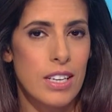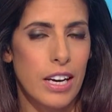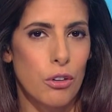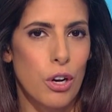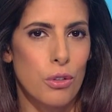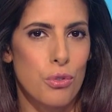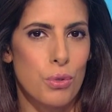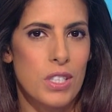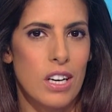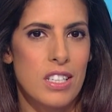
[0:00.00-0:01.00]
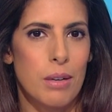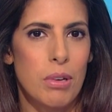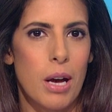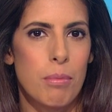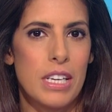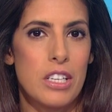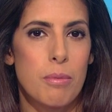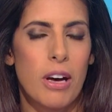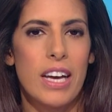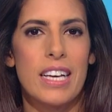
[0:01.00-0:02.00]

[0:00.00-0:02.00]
An agricultural startup company in Dubai